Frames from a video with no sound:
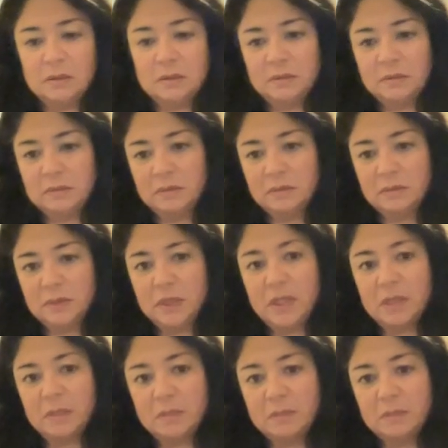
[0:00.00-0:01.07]

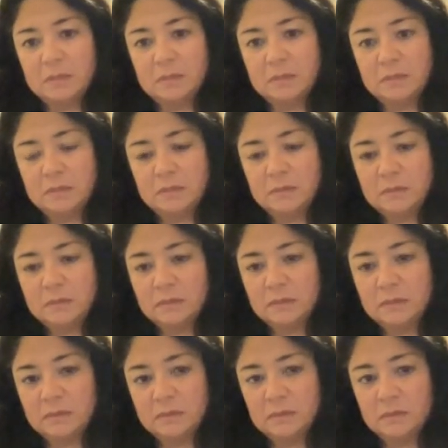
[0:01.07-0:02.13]

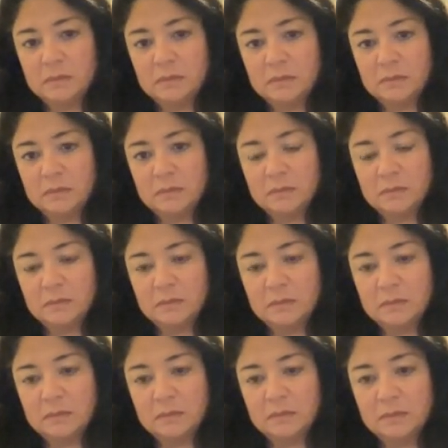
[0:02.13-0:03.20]

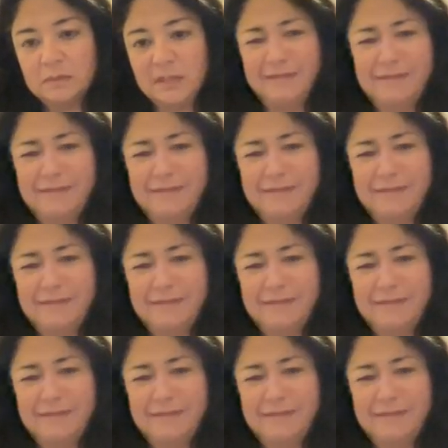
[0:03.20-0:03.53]
This person isn't speaking.